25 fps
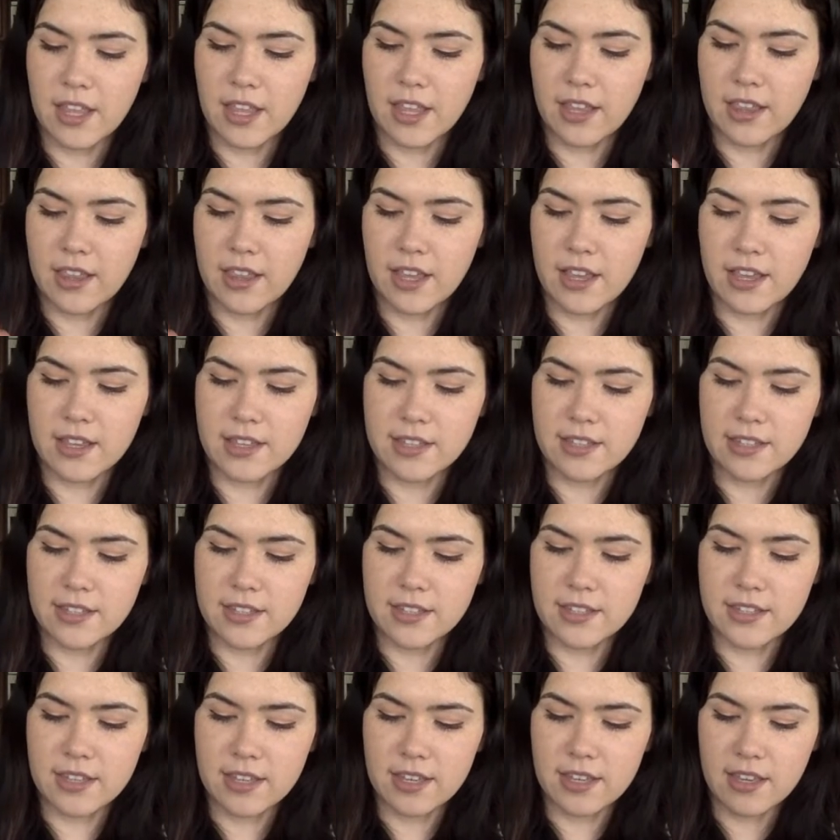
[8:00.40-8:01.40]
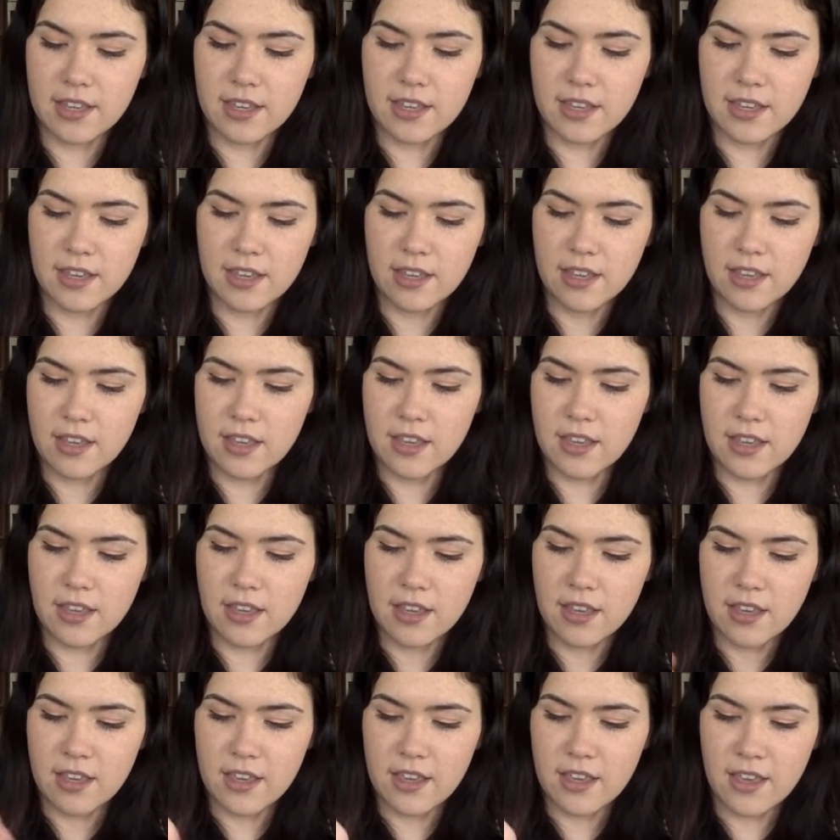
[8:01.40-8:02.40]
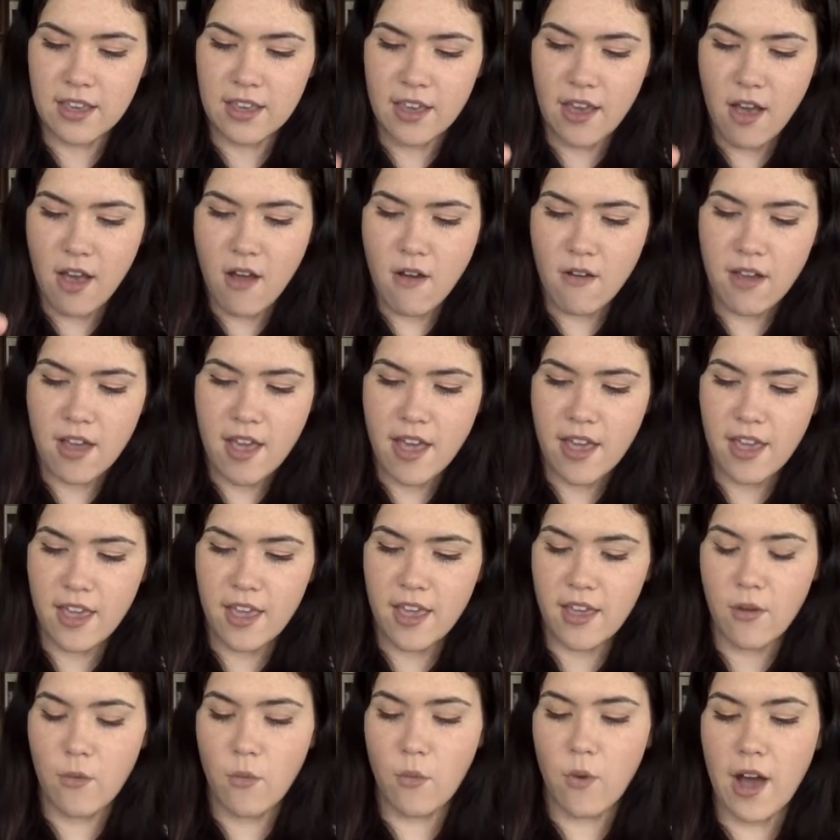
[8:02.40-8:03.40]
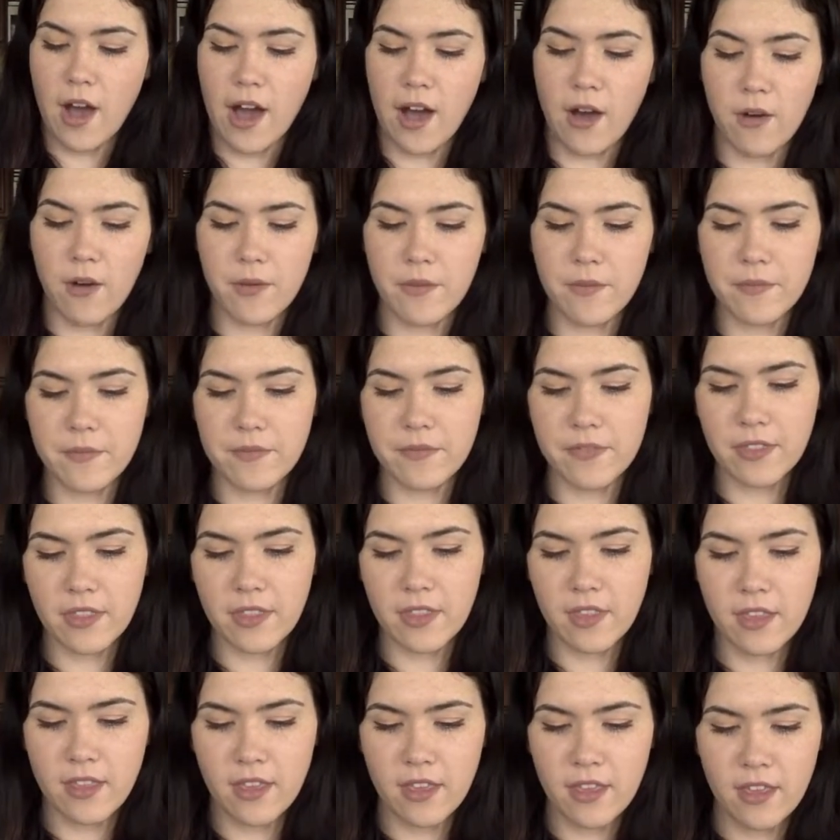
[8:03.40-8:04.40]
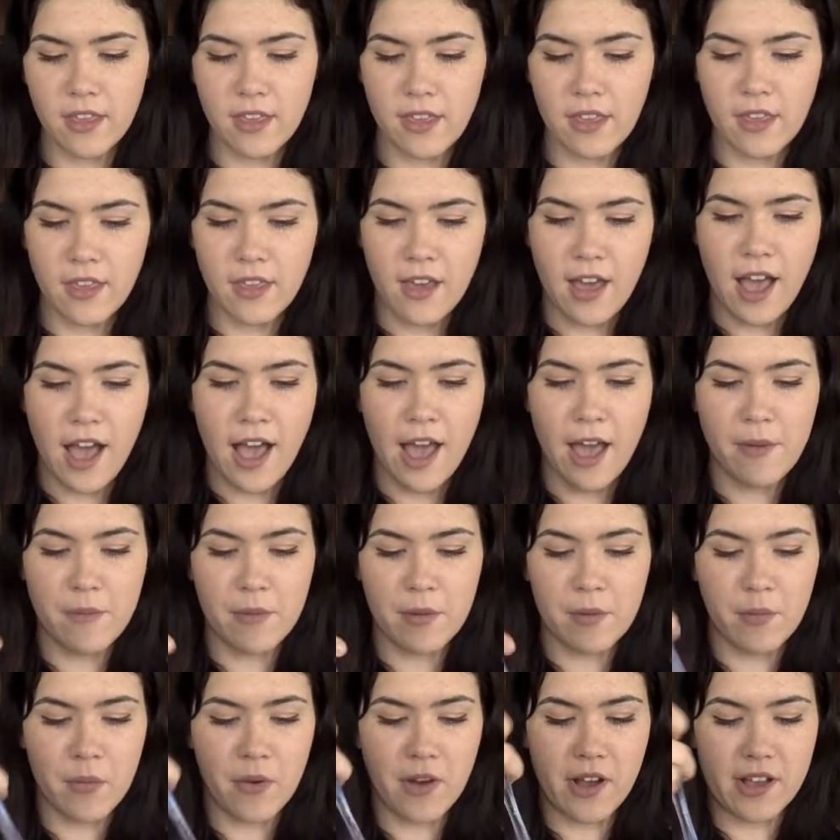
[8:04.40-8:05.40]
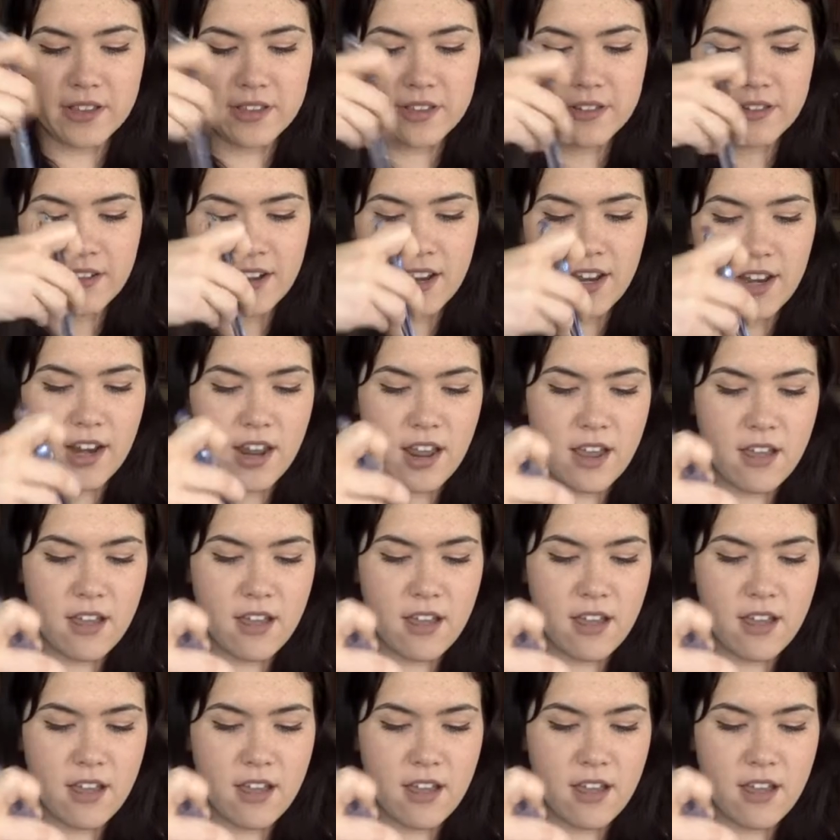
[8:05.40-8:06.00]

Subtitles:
like this. Okay. Wow, I'm impressed right